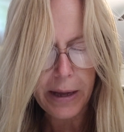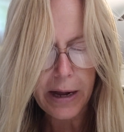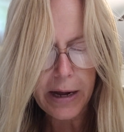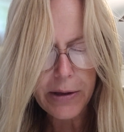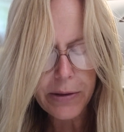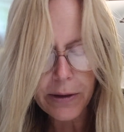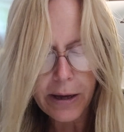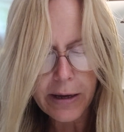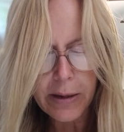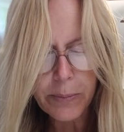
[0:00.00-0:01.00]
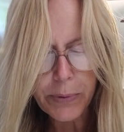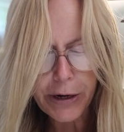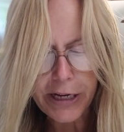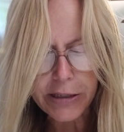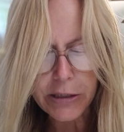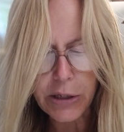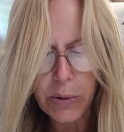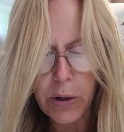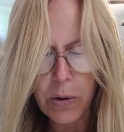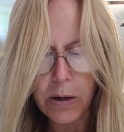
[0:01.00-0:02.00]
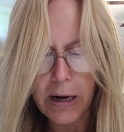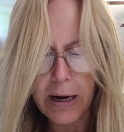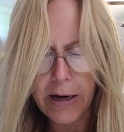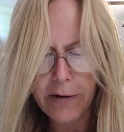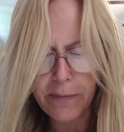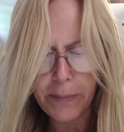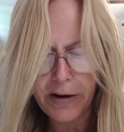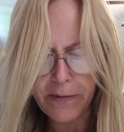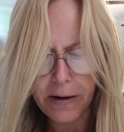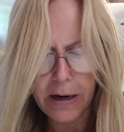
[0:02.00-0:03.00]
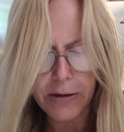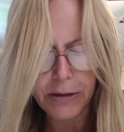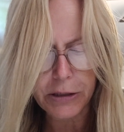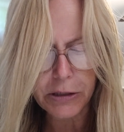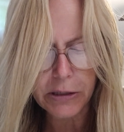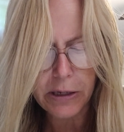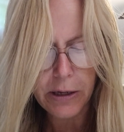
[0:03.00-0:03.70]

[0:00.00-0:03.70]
I thank and praise you, O God of my fathers.